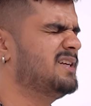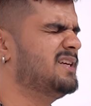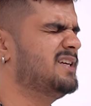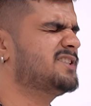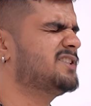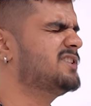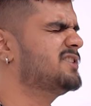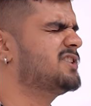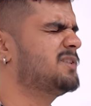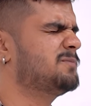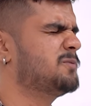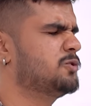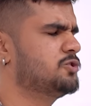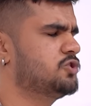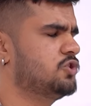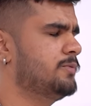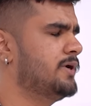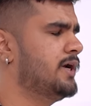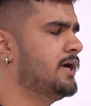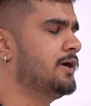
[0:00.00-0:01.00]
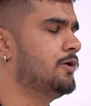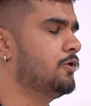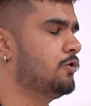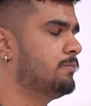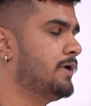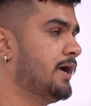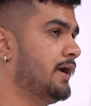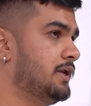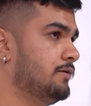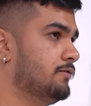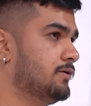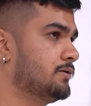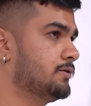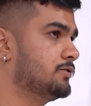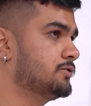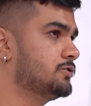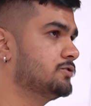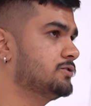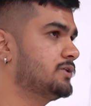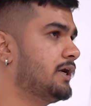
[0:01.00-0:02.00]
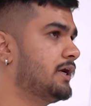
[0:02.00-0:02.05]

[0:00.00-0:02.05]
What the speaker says: isn't supposed to be endured by anyone. So